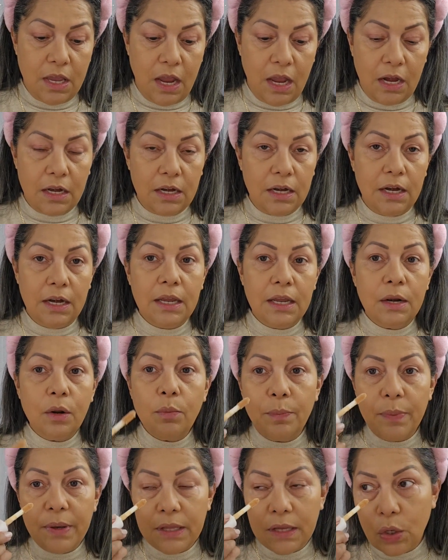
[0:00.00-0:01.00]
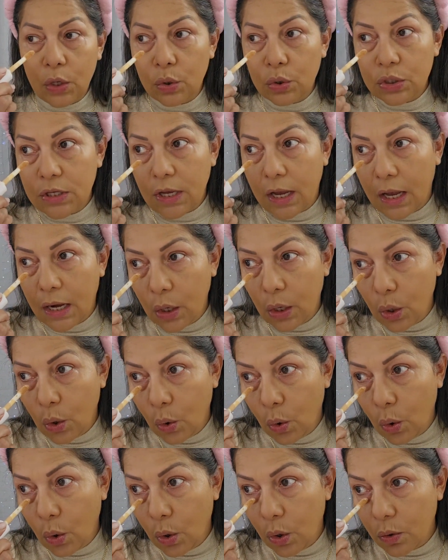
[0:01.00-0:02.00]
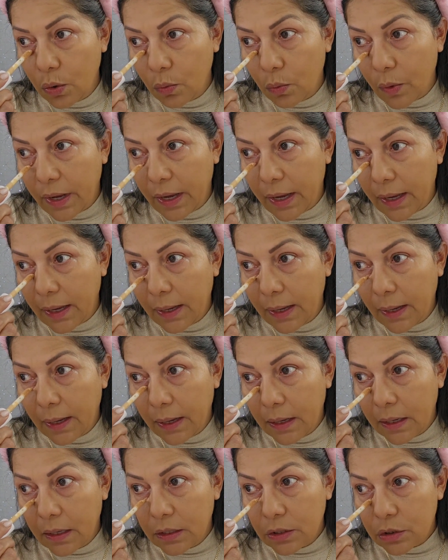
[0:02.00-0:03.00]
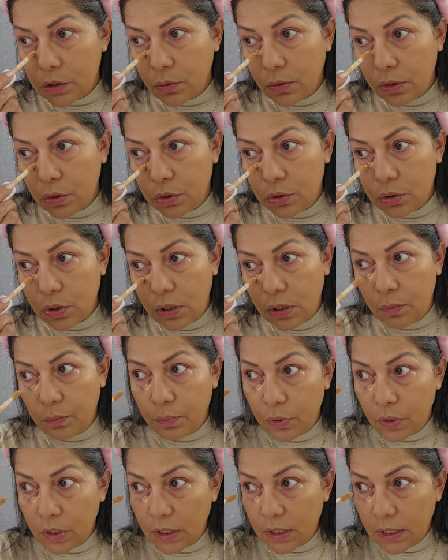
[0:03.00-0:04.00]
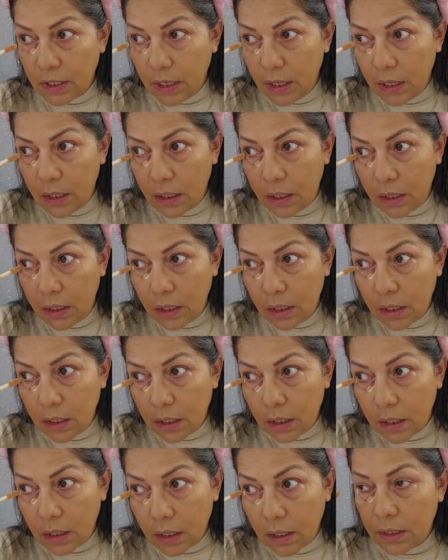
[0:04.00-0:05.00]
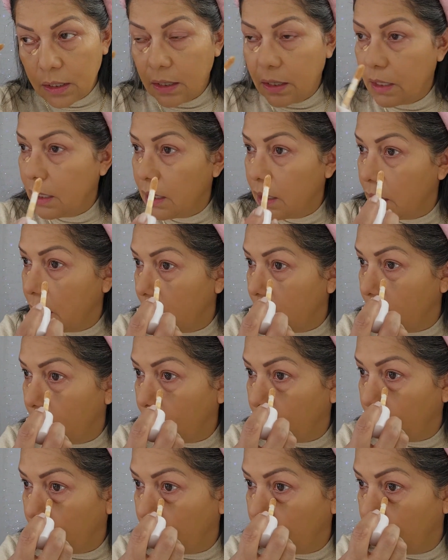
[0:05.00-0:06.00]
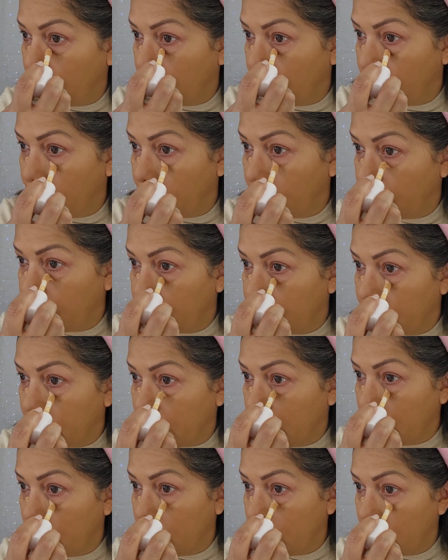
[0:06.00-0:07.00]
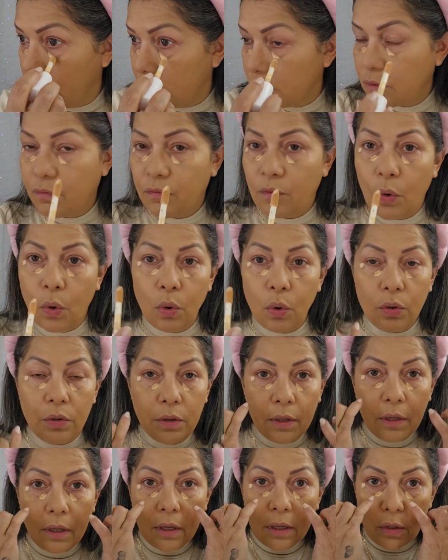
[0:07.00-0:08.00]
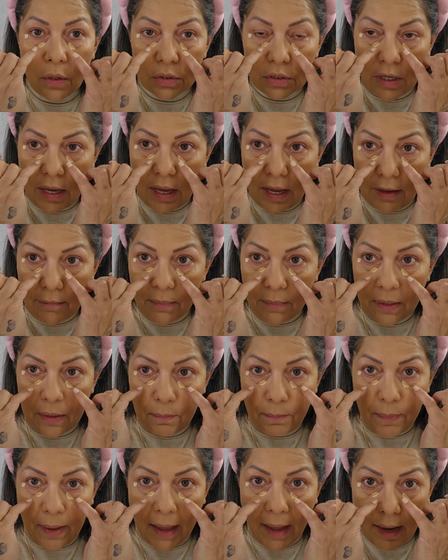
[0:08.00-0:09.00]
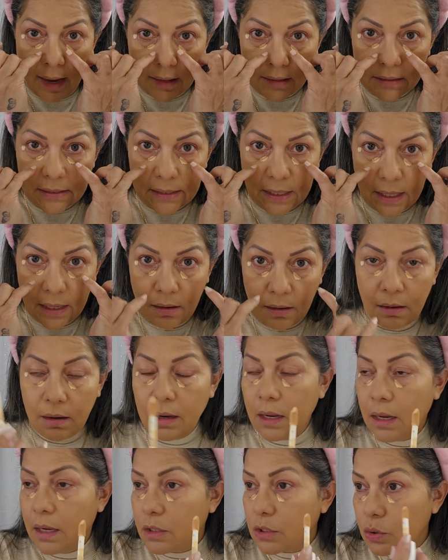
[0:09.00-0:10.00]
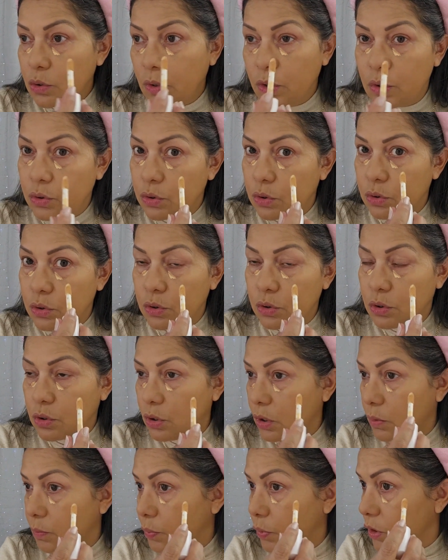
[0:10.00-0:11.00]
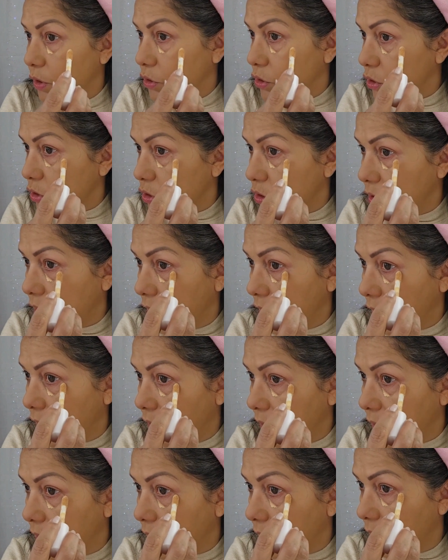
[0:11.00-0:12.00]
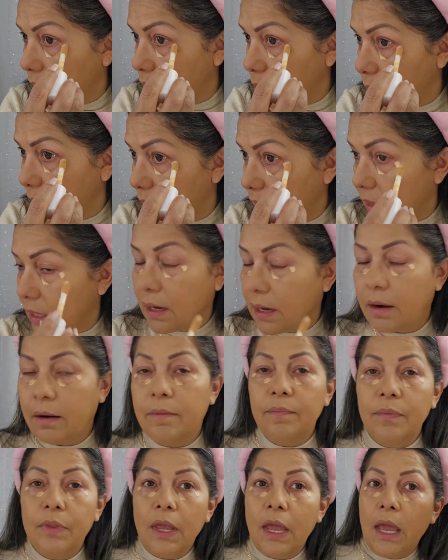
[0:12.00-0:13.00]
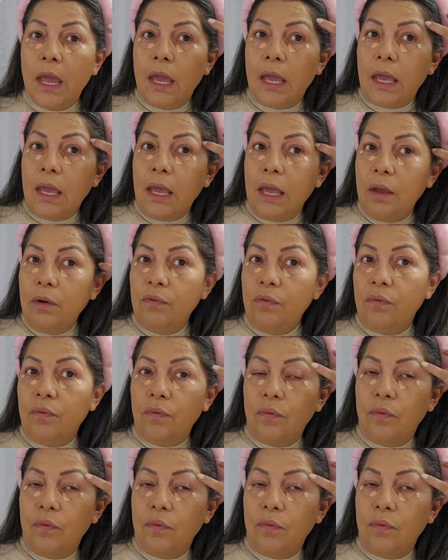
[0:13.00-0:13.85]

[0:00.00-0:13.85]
little bit goes a long way. So I usually put it here and here in this fold, because I have big bags here. So I usually put it just there and a little bit there. If,